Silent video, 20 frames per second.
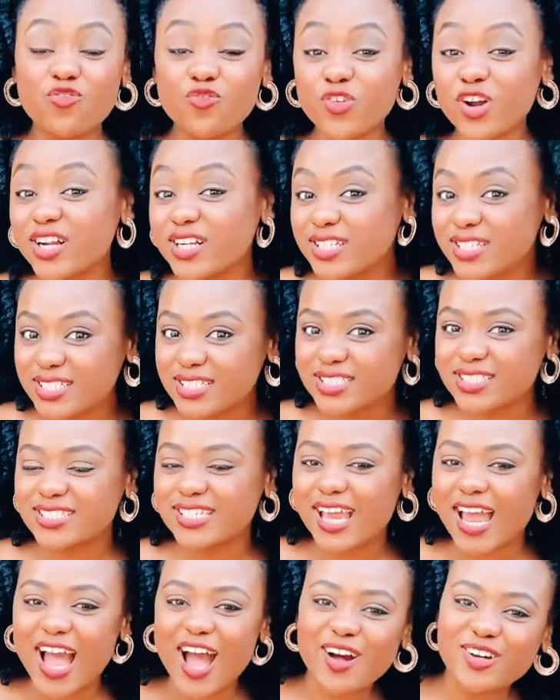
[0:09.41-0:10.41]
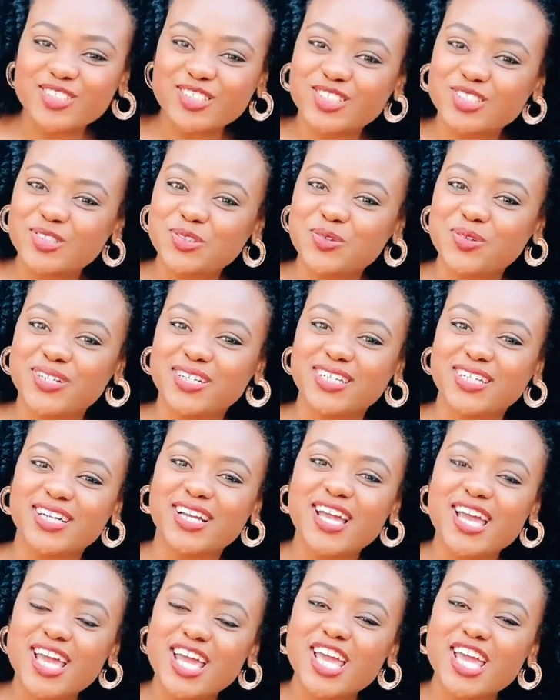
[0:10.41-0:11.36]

furnished house tour.